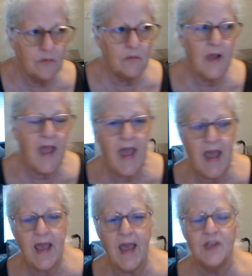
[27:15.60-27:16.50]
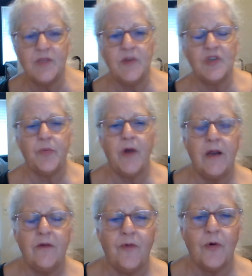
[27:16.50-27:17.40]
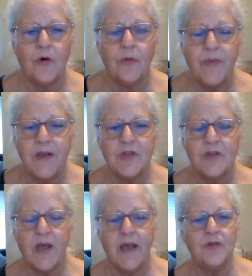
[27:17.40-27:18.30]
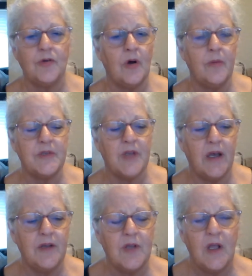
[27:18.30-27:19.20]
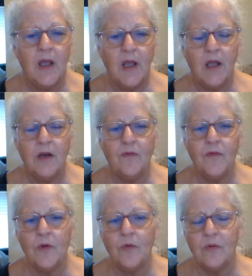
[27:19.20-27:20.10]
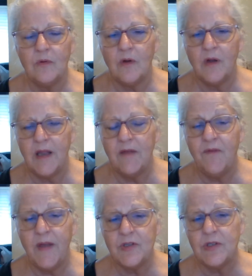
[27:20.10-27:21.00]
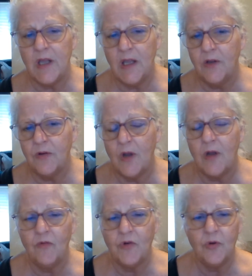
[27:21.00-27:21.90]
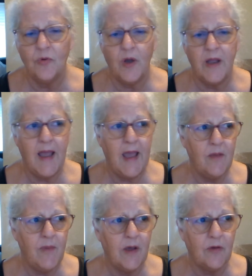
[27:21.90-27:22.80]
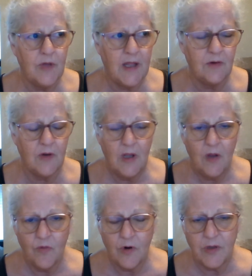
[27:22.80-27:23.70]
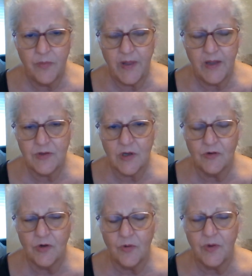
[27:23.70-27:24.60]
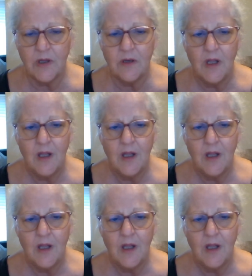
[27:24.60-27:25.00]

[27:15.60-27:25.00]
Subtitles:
hay has been sprayed for pesticides or herbicides, and if you invest into a hay bale where the plants can grow in,